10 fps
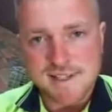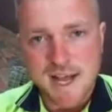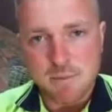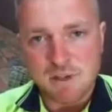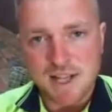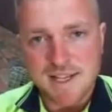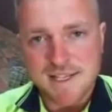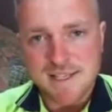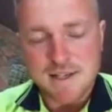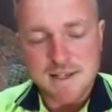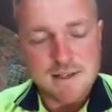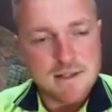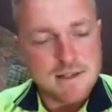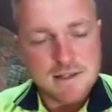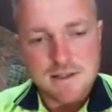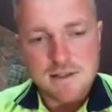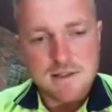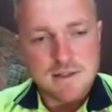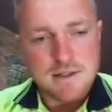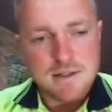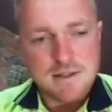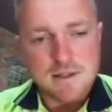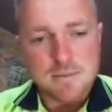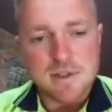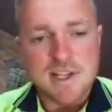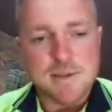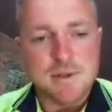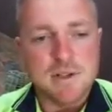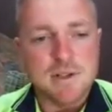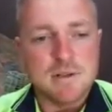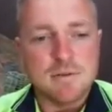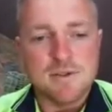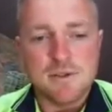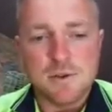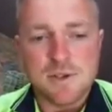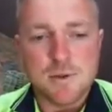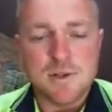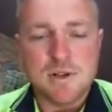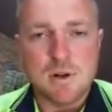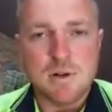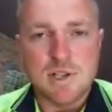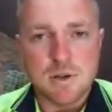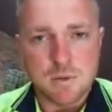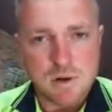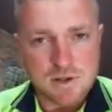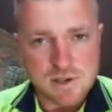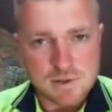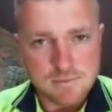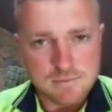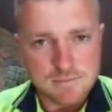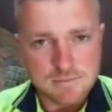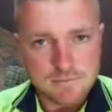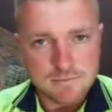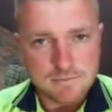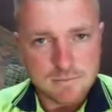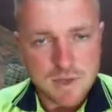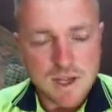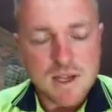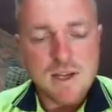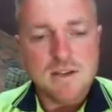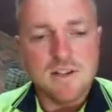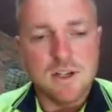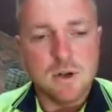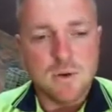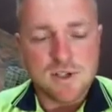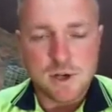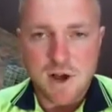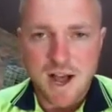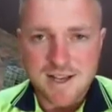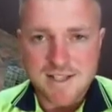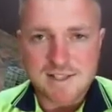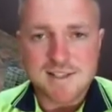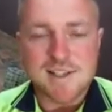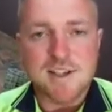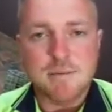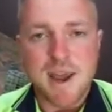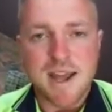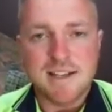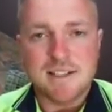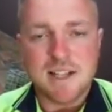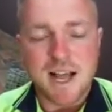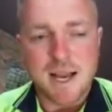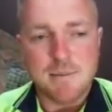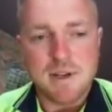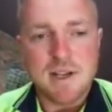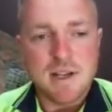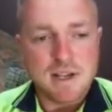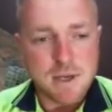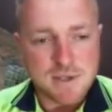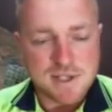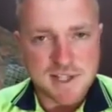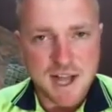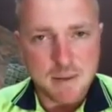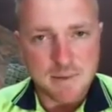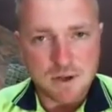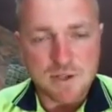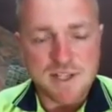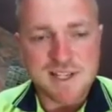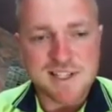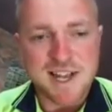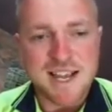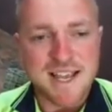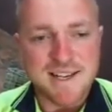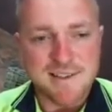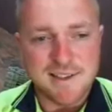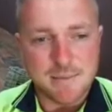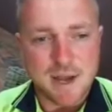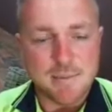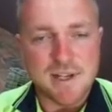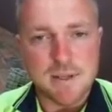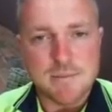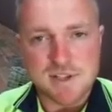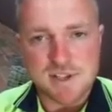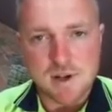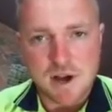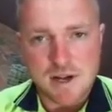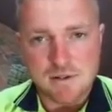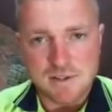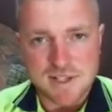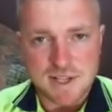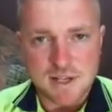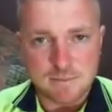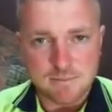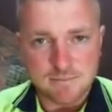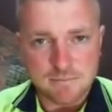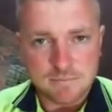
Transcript: Islam related? The policeman refused to acknowledge that it was. Neil also asked, did the man claim he was Islamic, or did he say anything about being the Messiah of Islam?